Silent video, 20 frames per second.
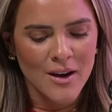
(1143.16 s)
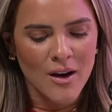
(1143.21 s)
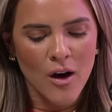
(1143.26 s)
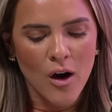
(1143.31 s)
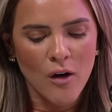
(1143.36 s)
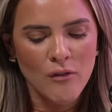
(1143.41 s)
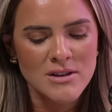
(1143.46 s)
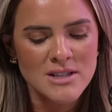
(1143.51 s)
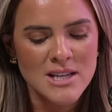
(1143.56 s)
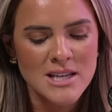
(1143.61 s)

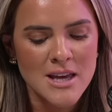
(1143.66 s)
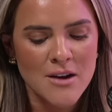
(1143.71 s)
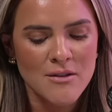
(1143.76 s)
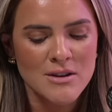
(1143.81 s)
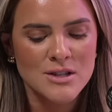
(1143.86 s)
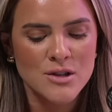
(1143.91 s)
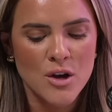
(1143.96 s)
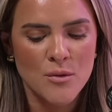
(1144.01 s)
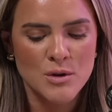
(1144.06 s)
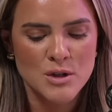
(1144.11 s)
Obviously, there
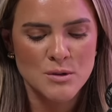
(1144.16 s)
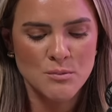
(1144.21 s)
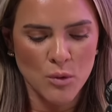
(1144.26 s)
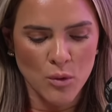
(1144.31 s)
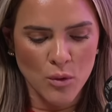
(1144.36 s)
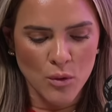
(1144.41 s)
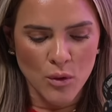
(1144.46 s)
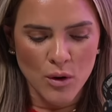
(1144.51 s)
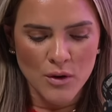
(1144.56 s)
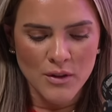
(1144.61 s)
is so much
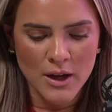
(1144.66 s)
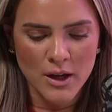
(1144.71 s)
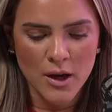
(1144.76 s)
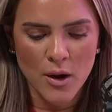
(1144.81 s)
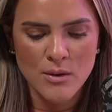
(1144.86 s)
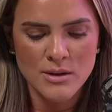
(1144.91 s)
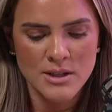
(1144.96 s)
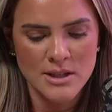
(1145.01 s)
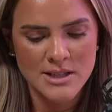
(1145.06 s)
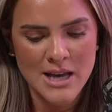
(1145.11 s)
more that
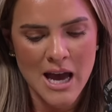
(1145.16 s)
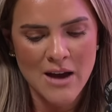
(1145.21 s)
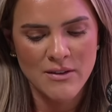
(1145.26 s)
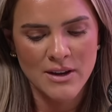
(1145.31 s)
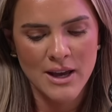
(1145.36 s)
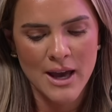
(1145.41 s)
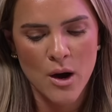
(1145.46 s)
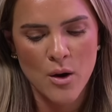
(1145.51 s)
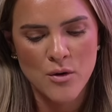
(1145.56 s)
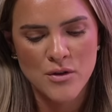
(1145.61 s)
goes into
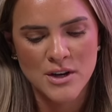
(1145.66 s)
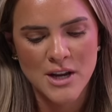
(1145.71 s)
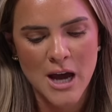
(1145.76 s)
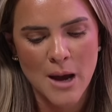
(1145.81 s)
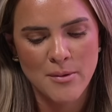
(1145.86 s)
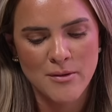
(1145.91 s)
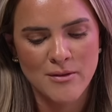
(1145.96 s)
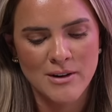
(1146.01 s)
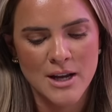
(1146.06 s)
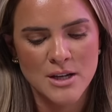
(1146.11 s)
having a healthy and
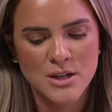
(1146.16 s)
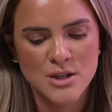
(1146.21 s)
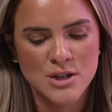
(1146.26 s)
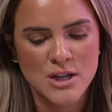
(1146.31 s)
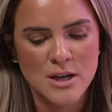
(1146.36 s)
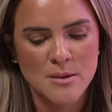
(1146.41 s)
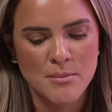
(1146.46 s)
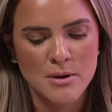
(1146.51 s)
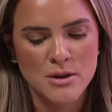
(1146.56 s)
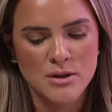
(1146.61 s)
happy
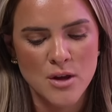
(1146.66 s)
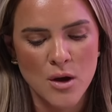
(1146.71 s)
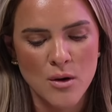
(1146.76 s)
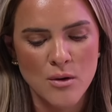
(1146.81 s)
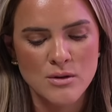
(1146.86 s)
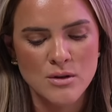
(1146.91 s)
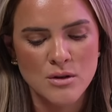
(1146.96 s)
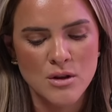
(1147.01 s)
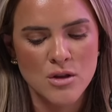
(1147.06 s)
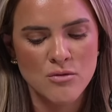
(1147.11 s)
relationship, but
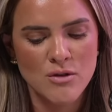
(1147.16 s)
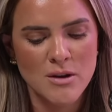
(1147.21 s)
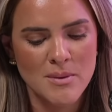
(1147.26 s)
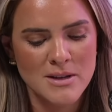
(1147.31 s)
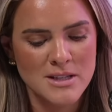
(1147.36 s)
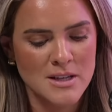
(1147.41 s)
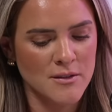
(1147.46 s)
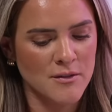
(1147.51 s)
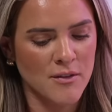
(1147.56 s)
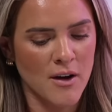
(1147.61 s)
those are the three
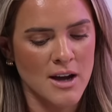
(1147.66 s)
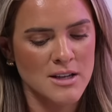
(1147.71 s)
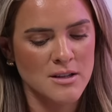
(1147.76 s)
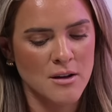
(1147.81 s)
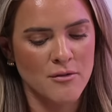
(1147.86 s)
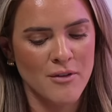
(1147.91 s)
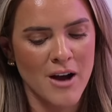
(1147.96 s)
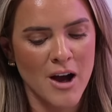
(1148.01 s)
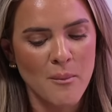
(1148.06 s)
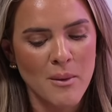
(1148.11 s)
bits of advice
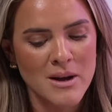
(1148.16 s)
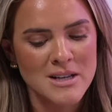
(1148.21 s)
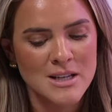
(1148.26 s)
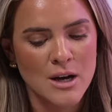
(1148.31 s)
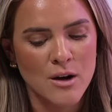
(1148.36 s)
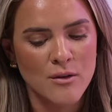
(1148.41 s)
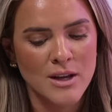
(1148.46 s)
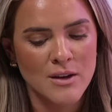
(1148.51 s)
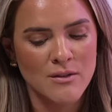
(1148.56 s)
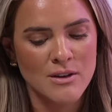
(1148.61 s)
I found
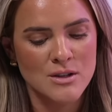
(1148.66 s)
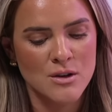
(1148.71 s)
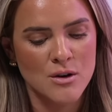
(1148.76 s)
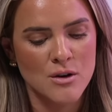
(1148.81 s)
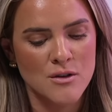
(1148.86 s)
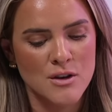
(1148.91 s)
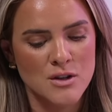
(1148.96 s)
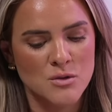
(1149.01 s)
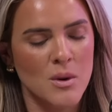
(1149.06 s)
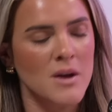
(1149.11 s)
myself giving to
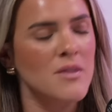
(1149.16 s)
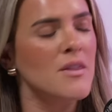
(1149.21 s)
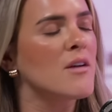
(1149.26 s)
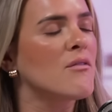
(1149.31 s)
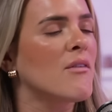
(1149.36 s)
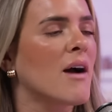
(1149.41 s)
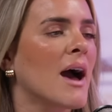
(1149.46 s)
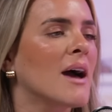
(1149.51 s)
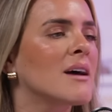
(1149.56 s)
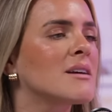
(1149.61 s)
others when
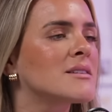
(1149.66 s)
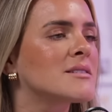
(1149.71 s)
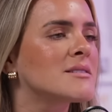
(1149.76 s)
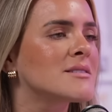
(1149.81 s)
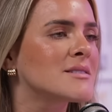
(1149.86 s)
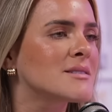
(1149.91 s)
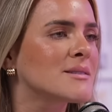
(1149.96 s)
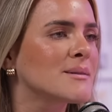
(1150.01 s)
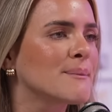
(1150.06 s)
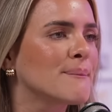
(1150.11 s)
they've
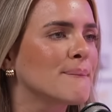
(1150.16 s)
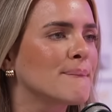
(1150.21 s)
asked.